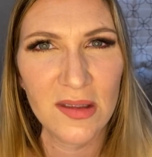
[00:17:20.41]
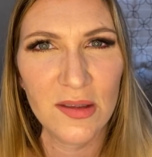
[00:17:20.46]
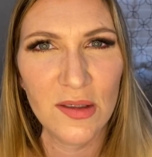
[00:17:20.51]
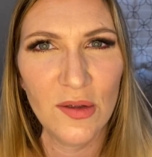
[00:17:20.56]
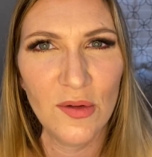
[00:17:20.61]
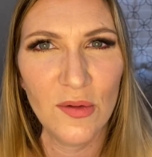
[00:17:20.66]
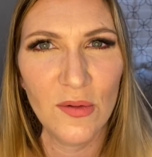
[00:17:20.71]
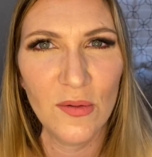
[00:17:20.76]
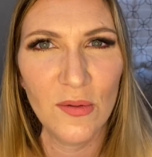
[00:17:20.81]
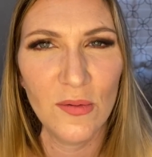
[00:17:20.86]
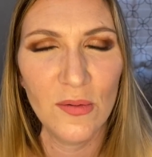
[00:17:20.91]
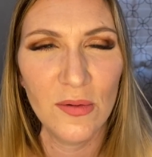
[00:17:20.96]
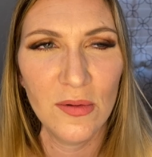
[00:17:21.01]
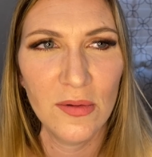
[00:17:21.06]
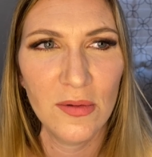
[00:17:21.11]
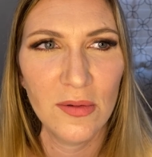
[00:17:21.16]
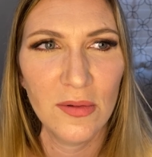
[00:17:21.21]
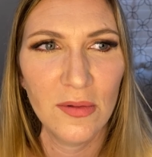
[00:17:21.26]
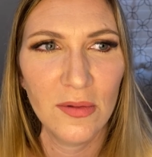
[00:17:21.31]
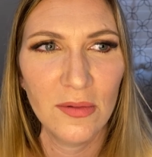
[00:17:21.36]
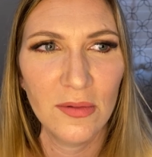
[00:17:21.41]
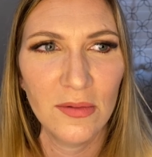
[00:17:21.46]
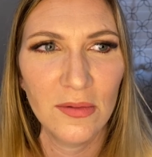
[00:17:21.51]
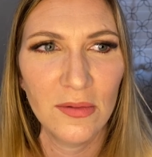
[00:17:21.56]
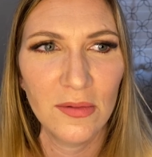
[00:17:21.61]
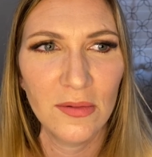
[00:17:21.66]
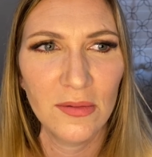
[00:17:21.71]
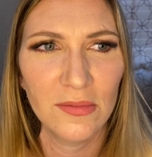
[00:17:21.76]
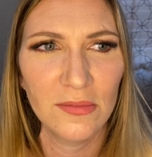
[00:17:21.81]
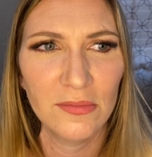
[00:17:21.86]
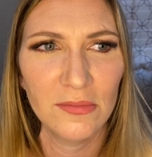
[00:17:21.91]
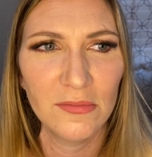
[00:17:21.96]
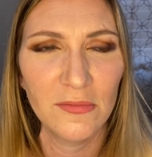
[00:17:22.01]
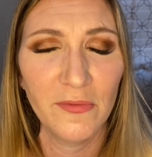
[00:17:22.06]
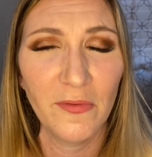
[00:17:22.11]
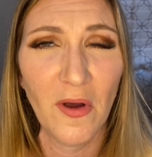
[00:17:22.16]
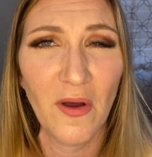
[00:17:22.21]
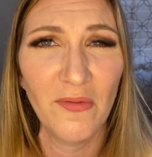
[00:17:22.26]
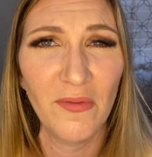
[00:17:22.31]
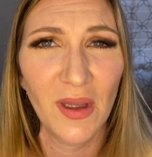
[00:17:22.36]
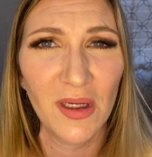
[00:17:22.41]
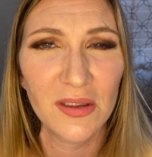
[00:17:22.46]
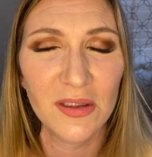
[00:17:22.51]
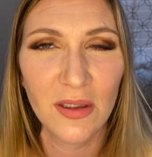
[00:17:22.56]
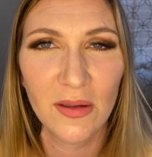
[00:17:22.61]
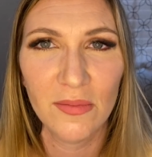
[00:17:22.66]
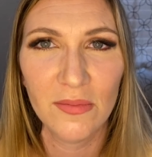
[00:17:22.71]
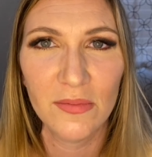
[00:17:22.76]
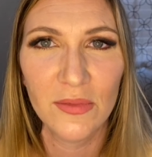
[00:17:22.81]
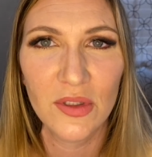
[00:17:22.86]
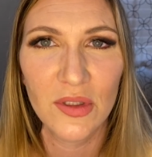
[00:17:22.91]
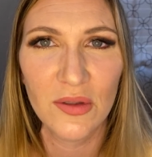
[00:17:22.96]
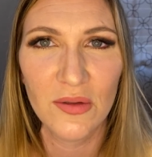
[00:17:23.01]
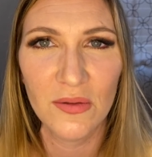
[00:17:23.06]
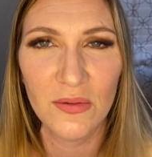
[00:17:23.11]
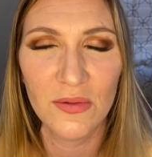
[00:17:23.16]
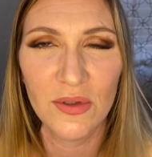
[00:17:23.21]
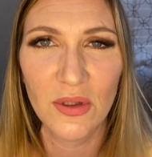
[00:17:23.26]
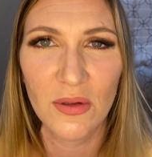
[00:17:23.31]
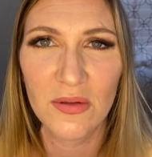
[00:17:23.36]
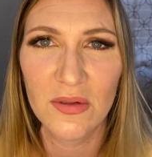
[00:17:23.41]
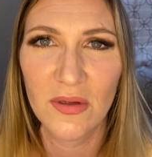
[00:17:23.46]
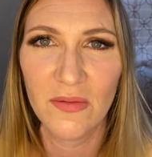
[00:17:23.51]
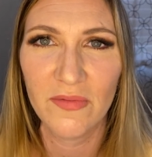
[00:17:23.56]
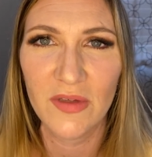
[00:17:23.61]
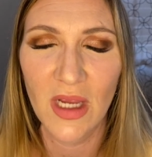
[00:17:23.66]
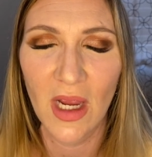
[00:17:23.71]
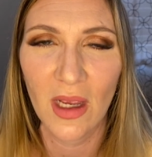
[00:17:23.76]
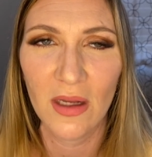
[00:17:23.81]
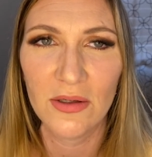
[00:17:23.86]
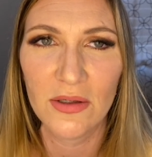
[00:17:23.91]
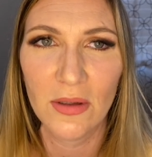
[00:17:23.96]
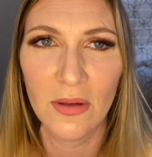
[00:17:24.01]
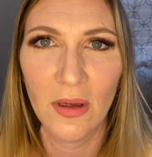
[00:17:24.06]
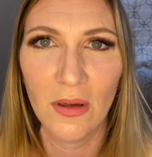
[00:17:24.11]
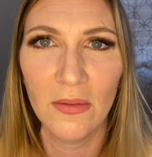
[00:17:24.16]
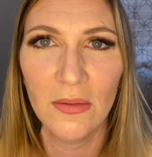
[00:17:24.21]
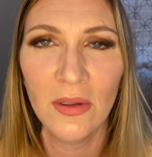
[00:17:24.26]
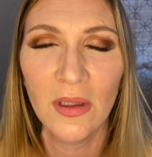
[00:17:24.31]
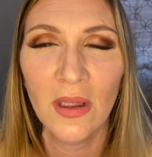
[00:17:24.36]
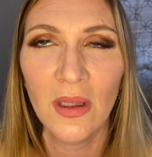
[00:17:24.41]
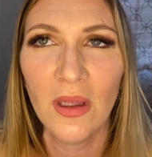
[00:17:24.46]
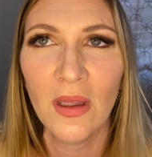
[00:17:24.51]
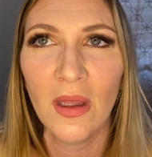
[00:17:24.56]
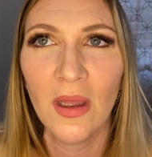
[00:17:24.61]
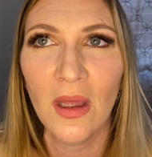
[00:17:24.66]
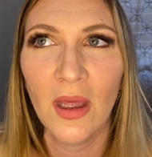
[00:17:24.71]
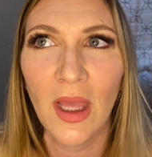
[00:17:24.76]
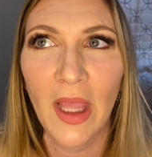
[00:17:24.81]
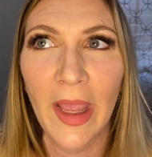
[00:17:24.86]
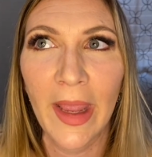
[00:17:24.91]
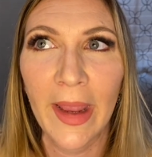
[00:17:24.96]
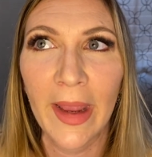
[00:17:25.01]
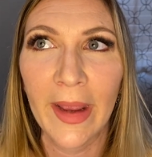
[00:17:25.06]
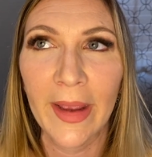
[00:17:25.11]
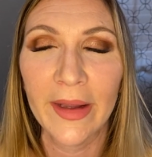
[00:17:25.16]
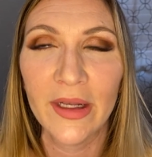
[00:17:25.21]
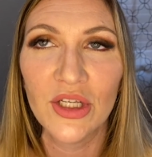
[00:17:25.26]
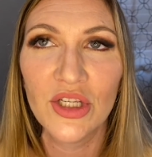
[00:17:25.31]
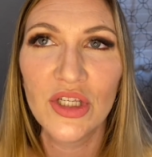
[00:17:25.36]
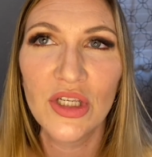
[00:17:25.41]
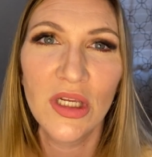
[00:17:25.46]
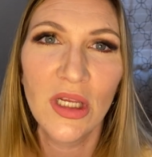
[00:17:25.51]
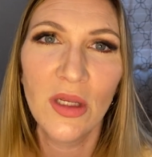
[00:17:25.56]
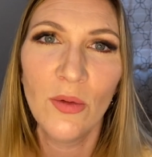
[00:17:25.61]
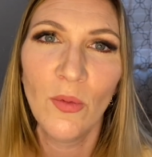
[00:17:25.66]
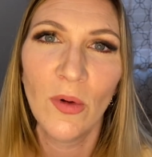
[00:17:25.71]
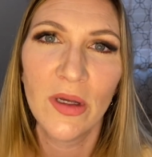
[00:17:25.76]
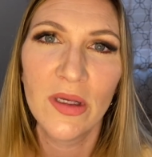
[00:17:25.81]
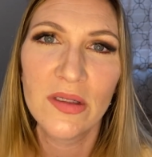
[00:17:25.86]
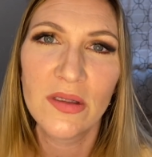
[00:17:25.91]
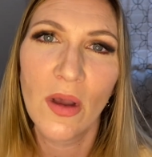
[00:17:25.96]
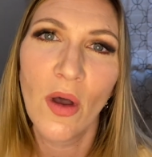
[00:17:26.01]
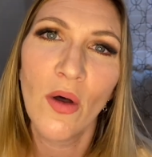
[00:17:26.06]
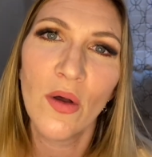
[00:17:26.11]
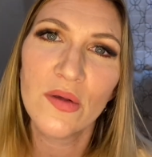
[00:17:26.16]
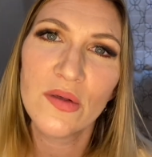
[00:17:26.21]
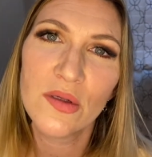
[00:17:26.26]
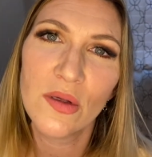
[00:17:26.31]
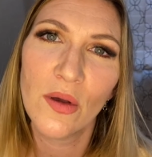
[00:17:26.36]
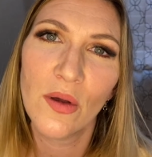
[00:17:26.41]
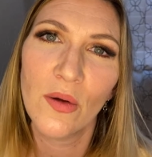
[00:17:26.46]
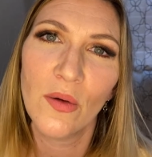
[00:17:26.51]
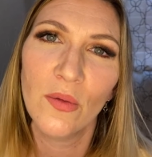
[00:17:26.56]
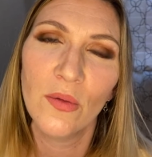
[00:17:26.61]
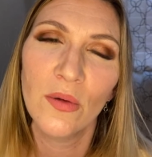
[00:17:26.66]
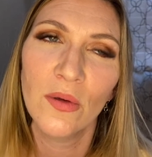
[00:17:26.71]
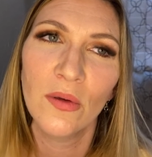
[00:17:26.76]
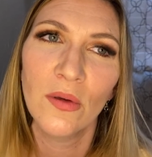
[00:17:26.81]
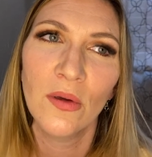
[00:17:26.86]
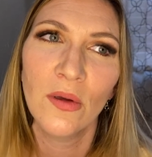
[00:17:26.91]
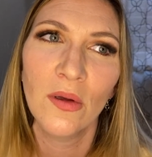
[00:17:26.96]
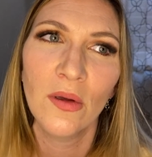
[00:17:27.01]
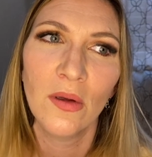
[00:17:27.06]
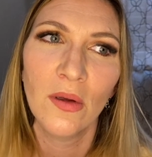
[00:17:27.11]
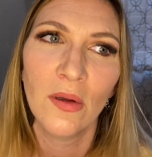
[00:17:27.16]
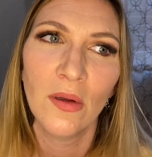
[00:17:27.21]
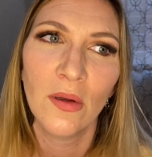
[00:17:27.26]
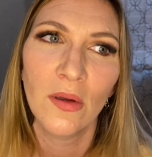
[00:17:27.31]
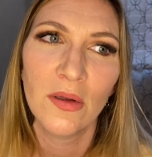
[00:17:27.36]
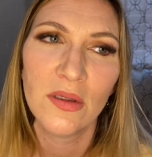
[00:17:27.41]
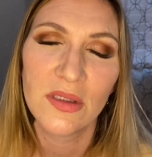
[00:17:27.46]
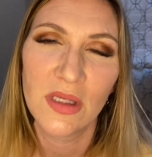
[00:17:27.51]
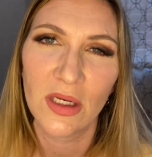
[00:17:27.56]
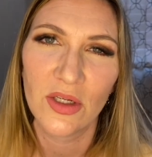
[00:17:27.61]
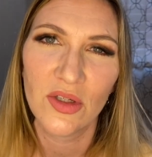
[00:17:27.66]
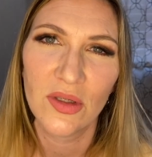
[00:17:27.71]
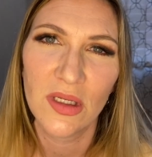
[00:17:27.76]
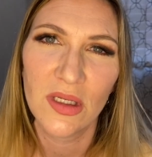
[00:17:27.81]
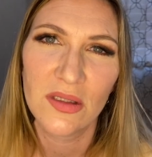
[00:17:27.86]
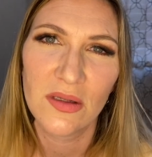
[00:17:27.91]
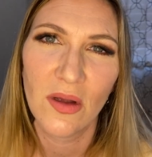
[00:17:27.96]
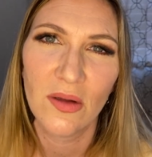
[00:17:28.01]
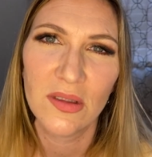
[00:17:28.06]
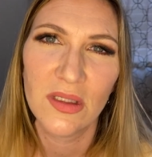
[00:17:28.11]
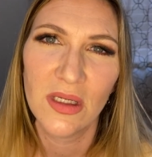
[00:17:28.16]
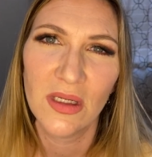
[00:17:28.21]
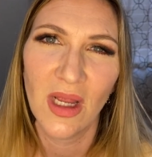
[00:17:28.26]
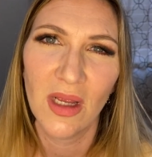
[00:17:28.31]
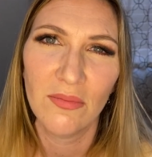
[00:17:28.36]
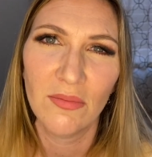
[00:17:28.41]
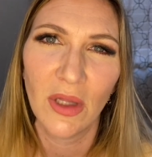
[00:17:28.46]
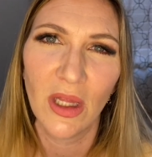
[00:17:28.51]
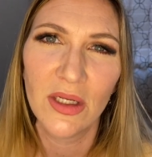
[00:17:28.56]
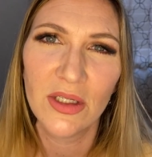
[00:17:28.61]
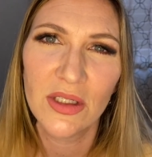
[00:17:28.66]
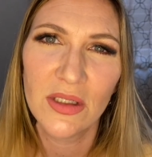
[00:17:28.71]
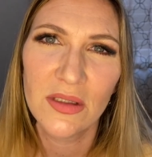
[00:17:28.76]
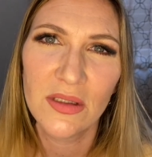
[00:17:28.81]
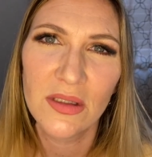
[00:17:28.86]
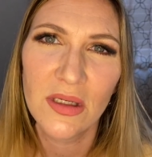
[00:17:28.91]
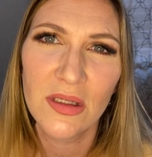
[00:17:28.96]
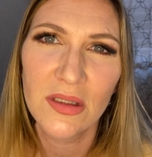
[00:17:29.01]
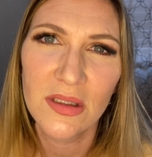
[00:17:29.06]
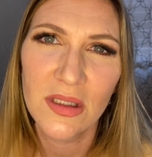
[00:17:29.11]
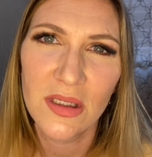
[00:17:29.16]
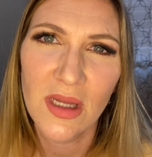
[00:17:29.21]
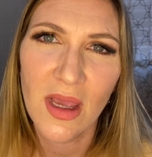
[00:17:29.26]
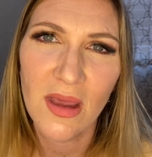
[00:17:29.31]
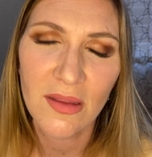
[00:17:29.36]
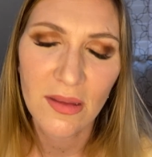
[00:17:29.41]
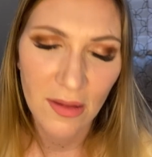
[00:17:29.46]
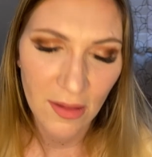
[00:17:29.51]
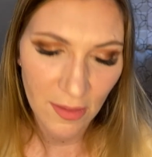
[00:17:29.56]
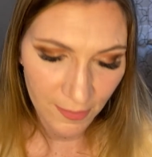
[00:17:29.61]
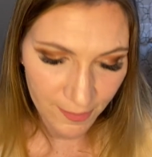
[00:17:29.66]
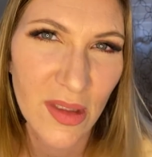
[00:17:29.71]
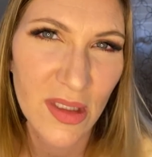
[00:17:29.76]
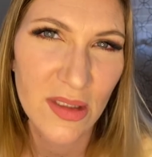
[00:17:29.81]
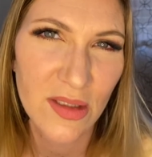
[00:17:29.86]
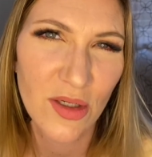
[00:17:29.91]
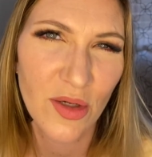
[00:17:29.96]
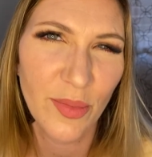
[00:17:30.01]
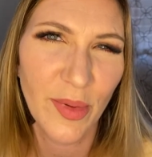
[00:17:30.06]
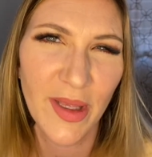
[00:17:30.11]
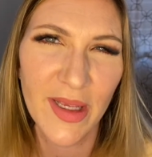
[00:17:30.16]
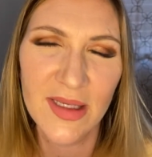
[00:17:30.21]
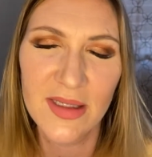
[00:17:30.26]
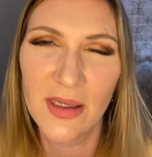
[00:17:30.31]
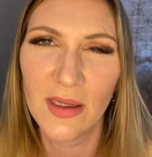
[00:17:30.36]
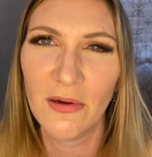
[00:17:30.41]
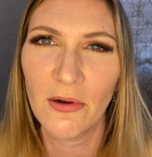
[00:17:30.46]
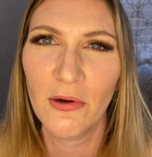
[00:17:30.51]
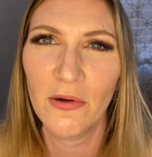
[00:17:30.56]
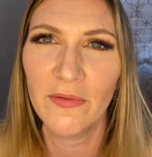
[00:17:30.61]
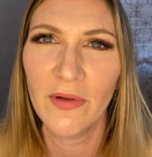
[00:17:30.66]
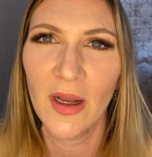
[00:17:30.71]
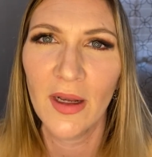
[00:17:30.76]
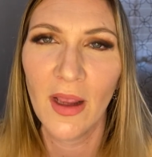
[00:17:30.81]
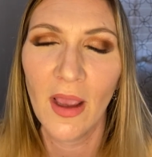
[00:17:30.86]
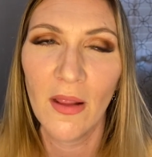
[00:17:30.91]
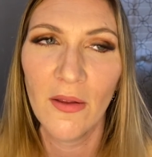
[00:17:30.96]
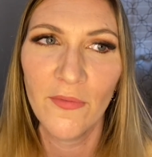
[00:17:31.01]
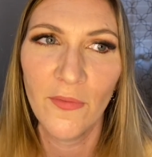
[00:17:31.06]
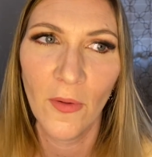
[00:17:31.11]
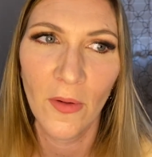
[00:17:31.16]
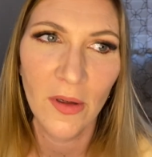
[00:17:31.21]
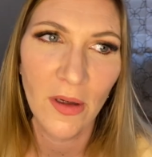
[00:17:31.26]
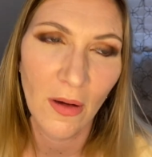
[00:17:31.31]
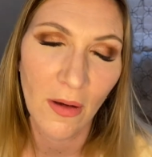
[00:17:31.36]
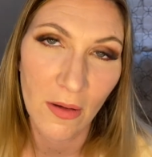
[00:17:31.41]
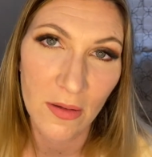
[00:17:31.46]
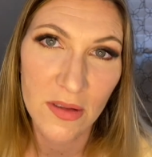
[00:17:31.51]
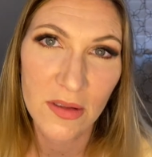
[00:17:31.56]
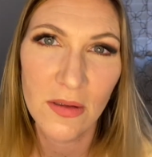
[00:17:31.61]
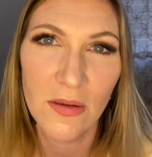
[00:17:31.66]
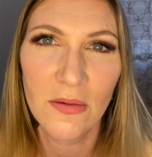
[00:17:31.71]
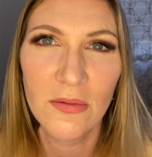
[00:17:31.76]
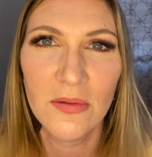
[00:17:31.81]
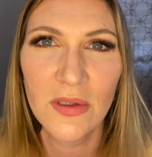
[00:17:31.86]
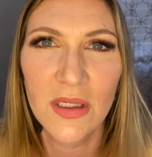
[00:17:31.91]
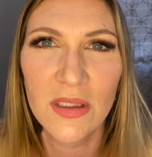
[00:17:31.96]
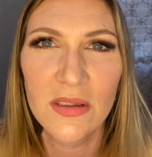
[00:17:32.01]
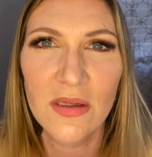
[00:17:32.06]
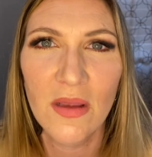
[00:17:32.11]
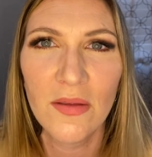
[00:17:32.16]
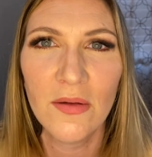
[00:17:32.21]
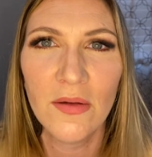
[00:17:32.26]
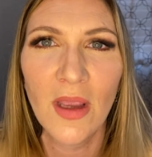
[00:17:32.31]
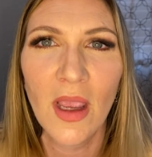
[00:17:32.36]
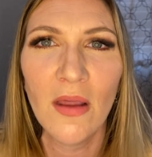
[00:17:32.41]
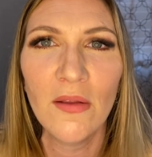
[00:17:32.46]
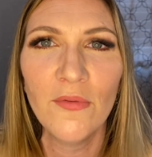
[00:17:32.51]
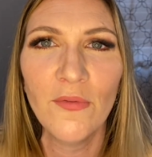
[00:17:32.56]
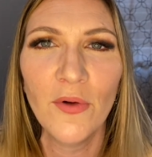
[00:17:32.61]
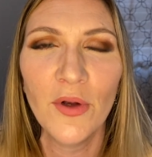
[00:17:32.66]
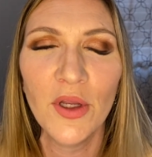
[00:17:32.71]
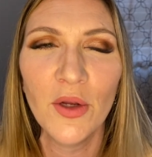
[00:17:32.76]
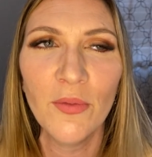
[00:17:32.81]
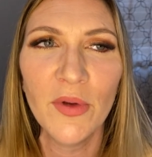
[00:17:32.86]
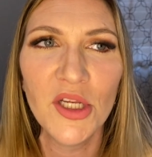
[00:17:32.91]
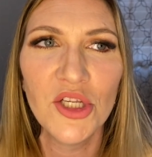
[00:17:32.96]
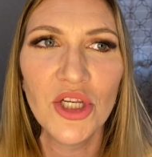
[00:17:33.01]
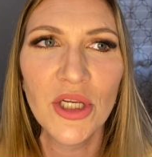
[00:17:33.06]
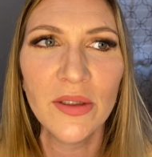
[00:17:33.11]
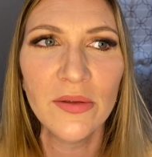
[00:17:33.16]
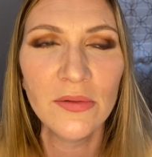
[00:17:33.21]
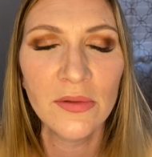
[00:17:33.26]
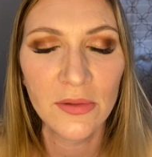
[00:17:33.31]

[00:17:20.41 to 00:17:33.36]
to fall victim to Joseph DeAngelo, and she was also sexually assaulted and bludgeoned to death. This took place in Irvine, California, also in Southern California region.